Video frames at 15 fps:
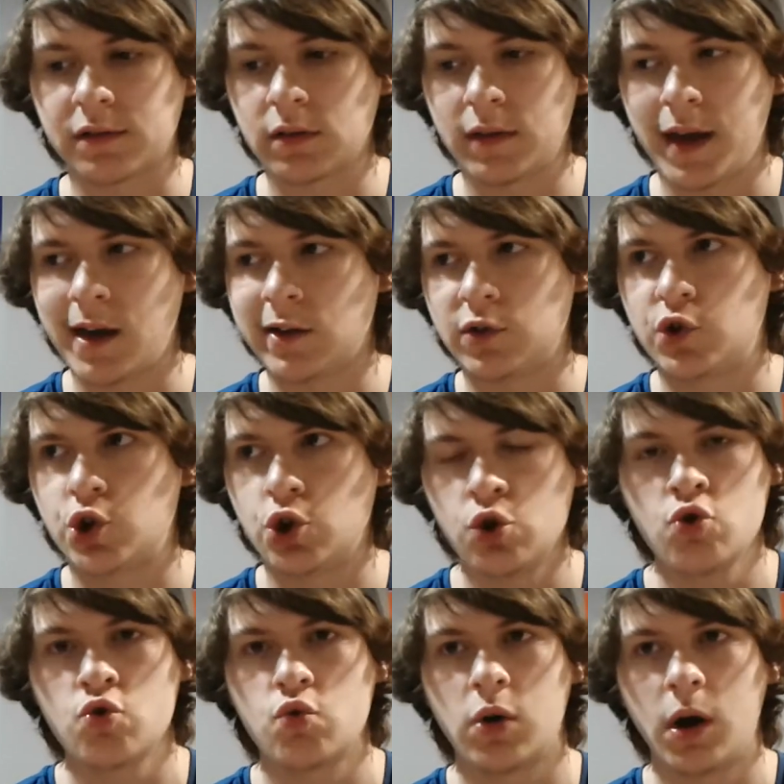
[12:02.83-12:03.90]
They had
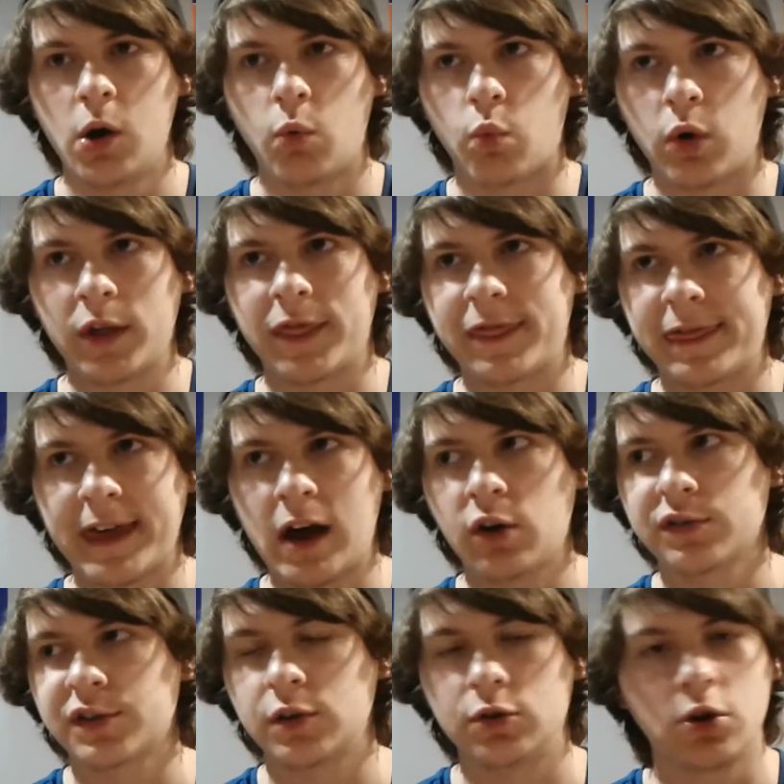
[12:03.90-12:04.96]
2
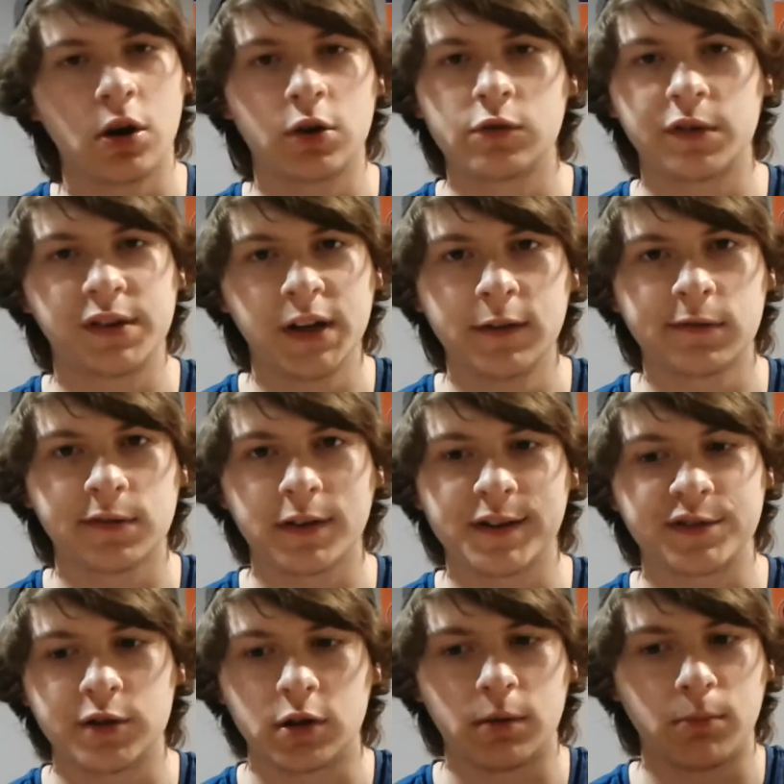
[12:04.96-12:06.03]
1,000-yard receivers
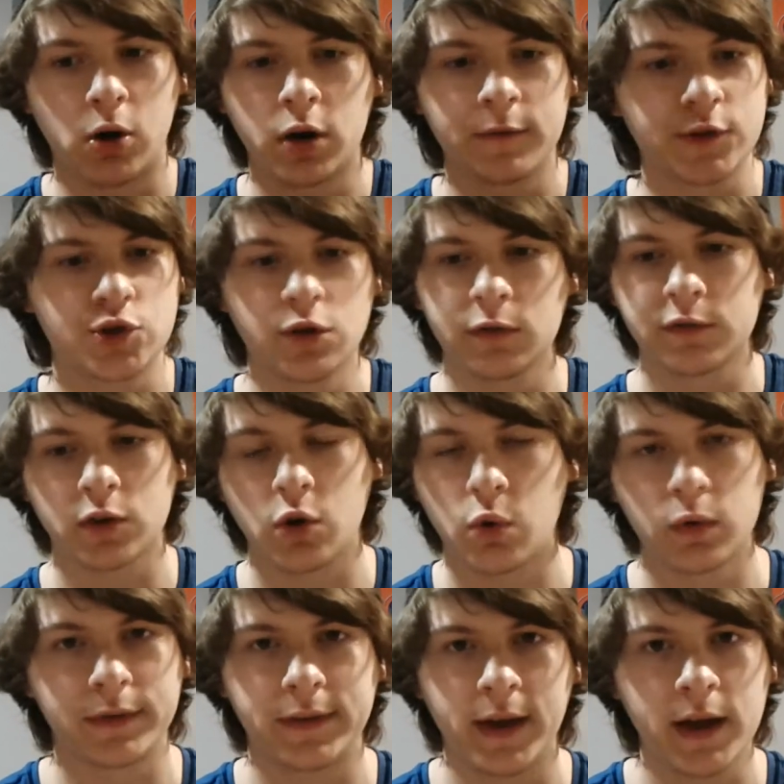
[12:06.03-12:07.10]
last year in Marvin Jones and
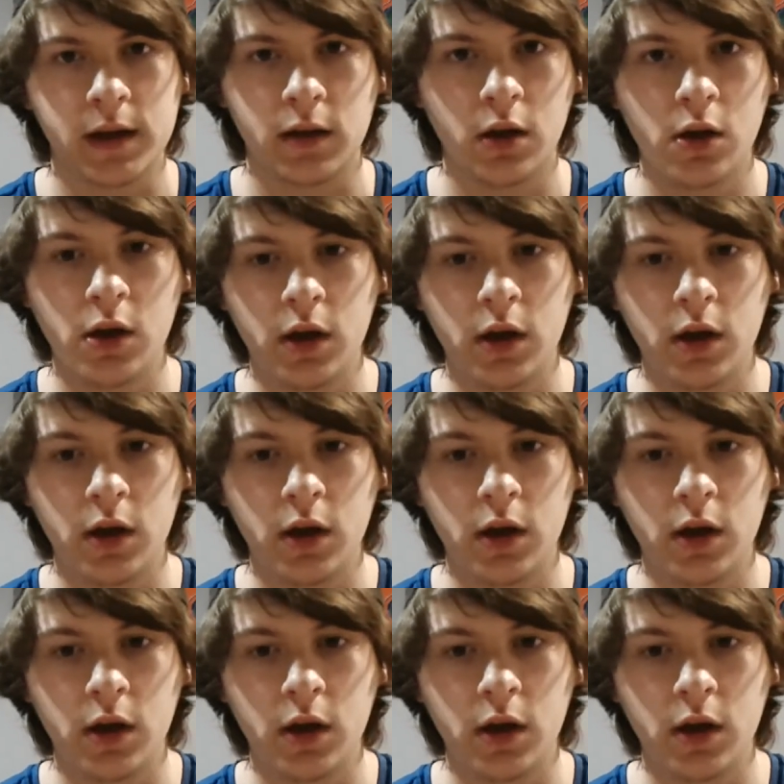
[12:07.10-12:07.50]
Golden Tate.